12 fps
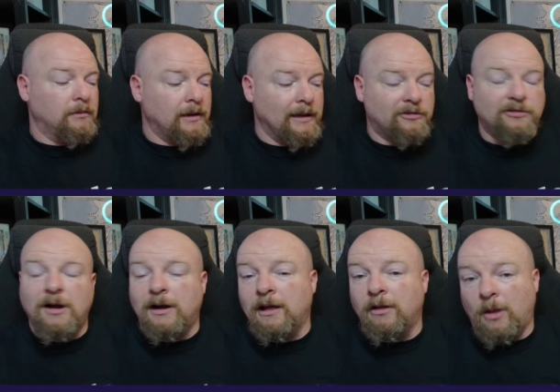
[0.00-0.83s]
It's
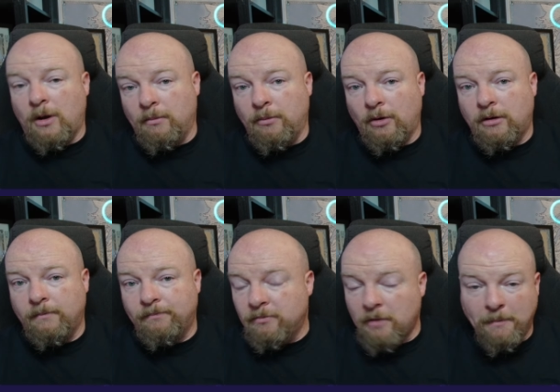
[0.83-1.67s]
not a long book,
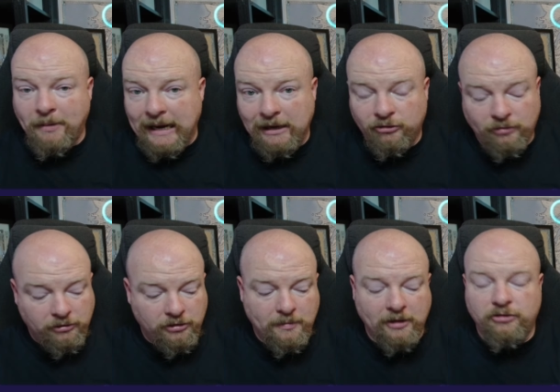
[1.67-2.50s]
not by any stretch of
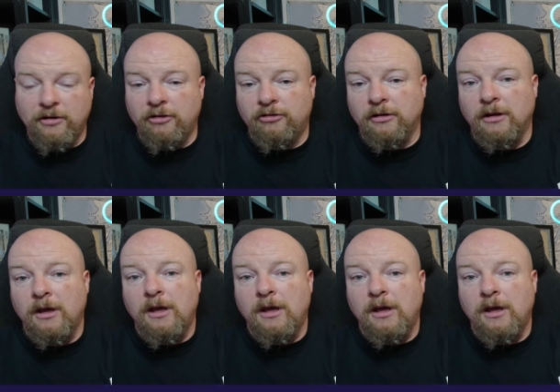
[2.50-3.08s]
the imagination.